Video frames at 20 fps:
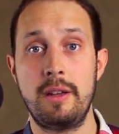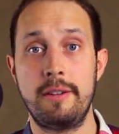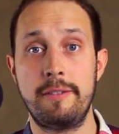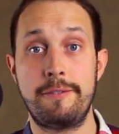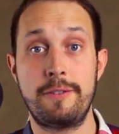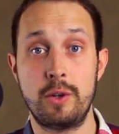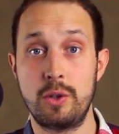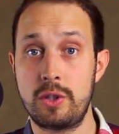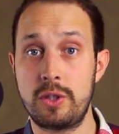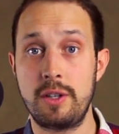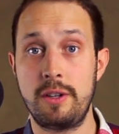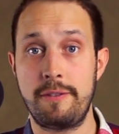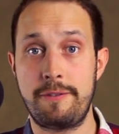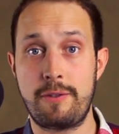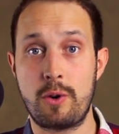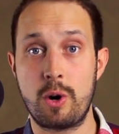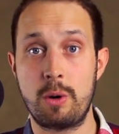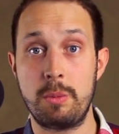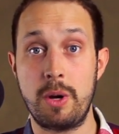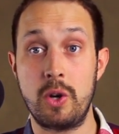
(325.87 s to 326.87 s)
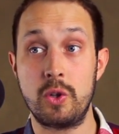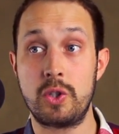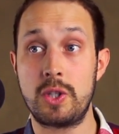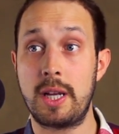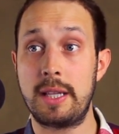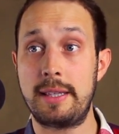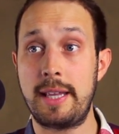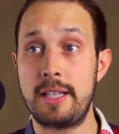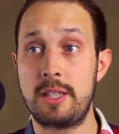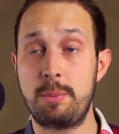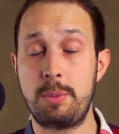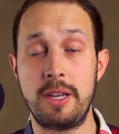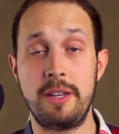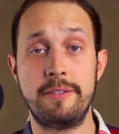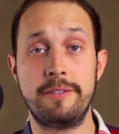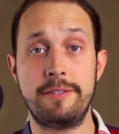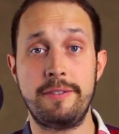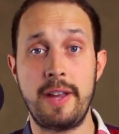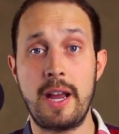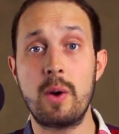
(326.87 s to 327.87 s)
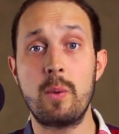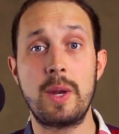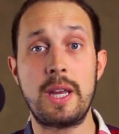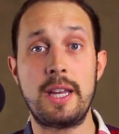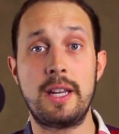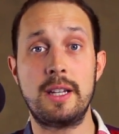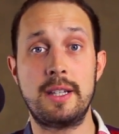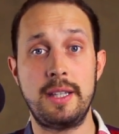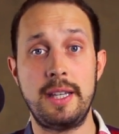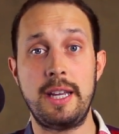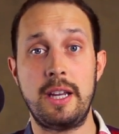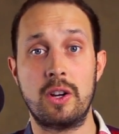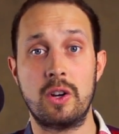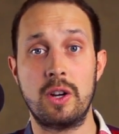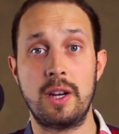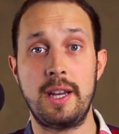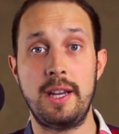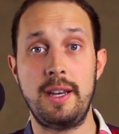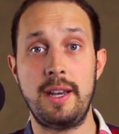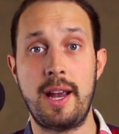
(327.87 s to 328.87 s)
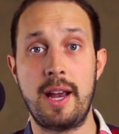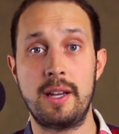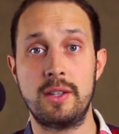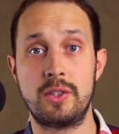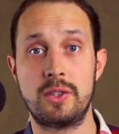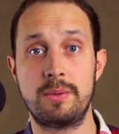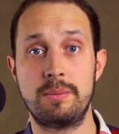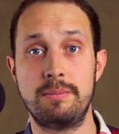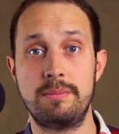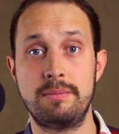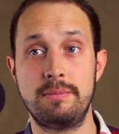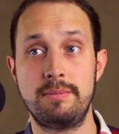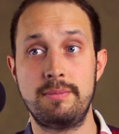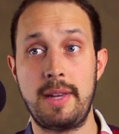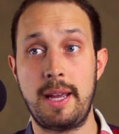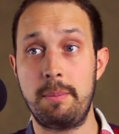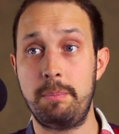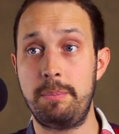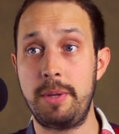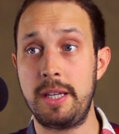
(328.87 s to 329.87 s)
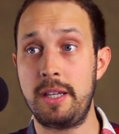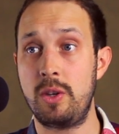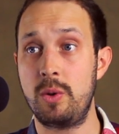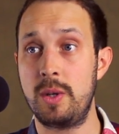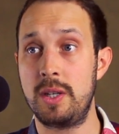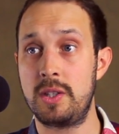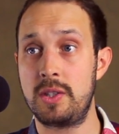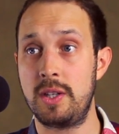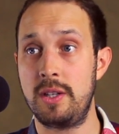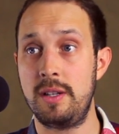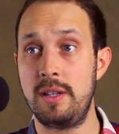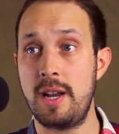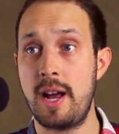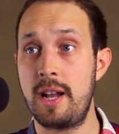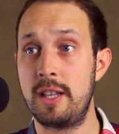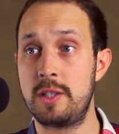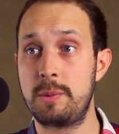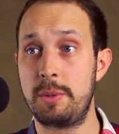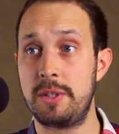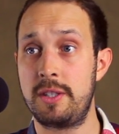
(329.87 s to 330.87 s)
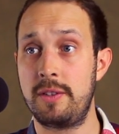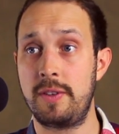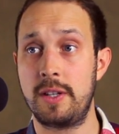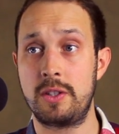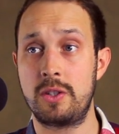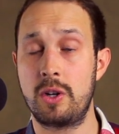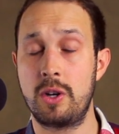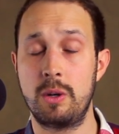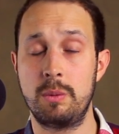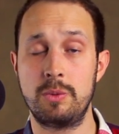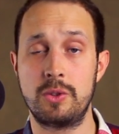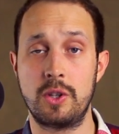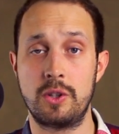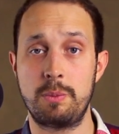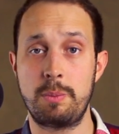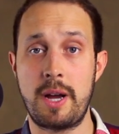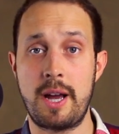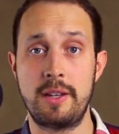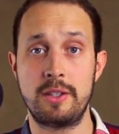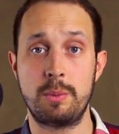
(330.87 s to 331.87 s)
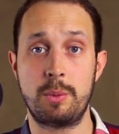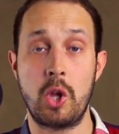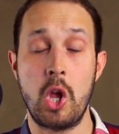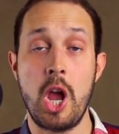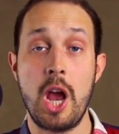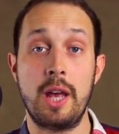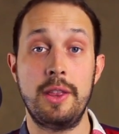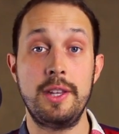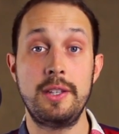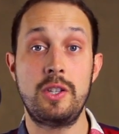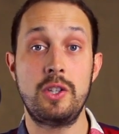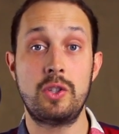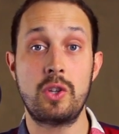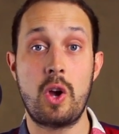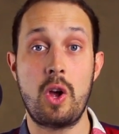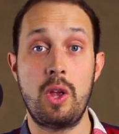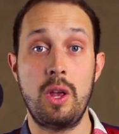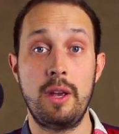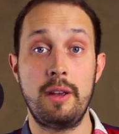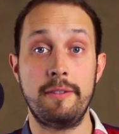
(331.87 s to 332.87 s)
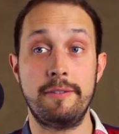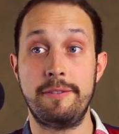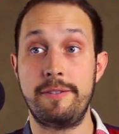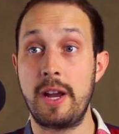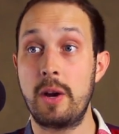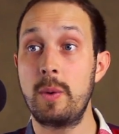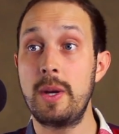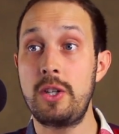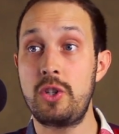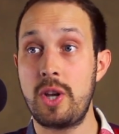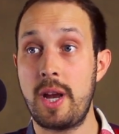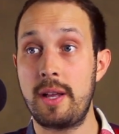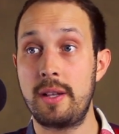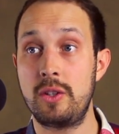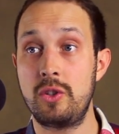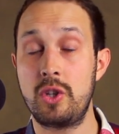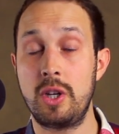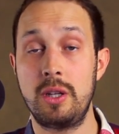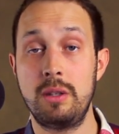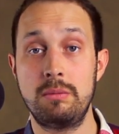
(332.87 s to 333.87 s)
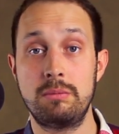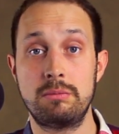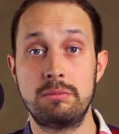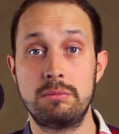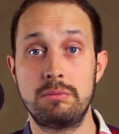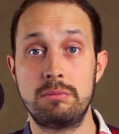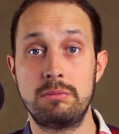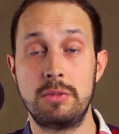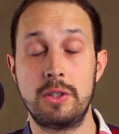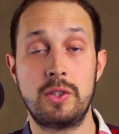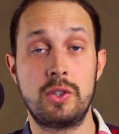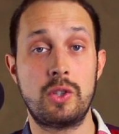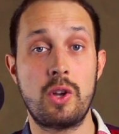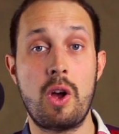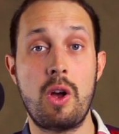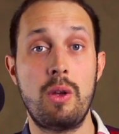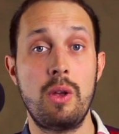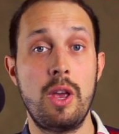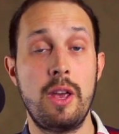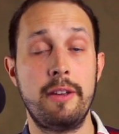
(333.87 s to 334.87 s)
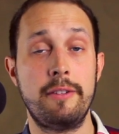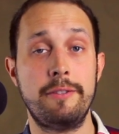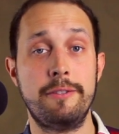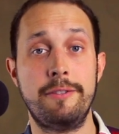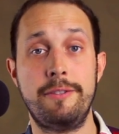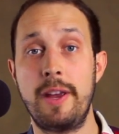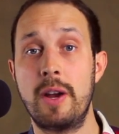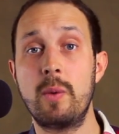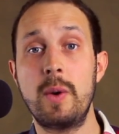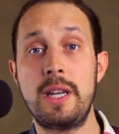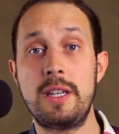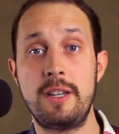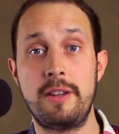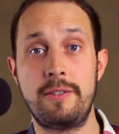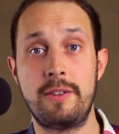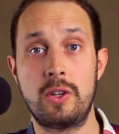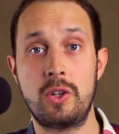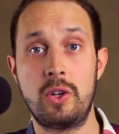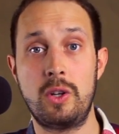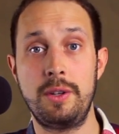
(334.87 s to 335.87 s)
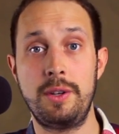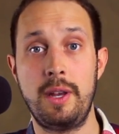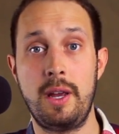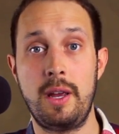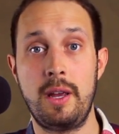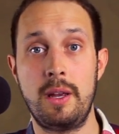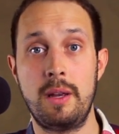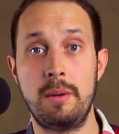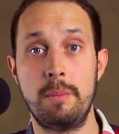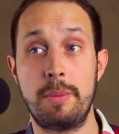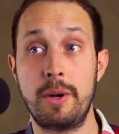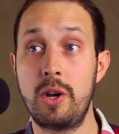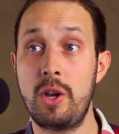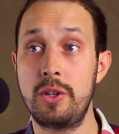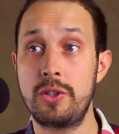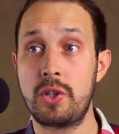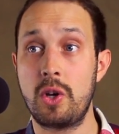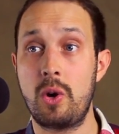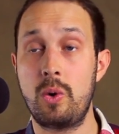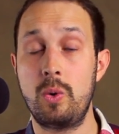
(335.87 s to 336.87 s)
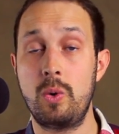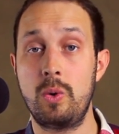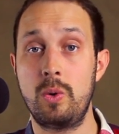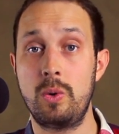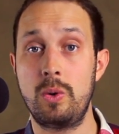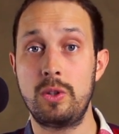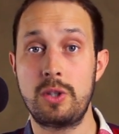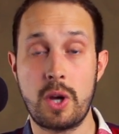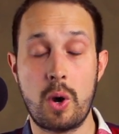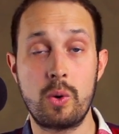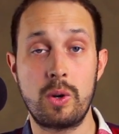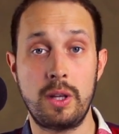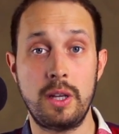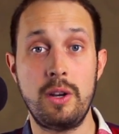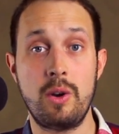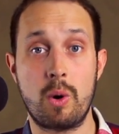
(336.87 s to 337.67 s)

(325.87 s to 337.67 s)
first and foremost, let's be very clear in as ambiguous and non-specific terms as possible. This is all very challenging. This is all very difficult, but also totally